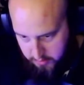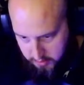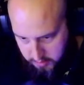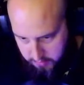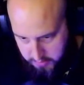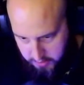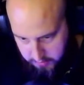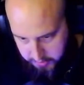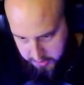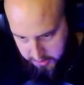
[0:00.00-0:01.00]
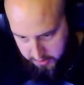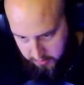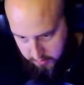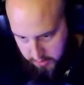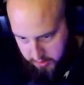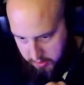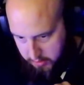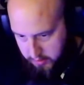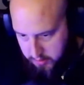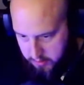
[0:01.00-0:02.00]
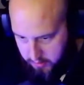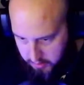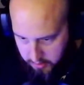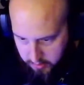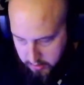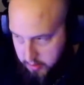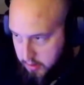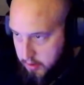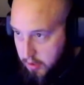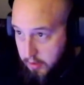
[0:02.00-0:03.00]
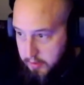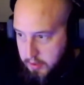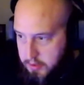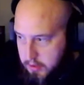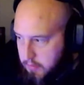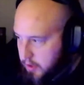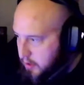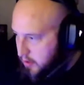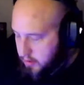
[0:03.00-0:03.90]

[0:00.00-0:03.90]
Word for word: and start pushing it away. Okay. I think that's going to work.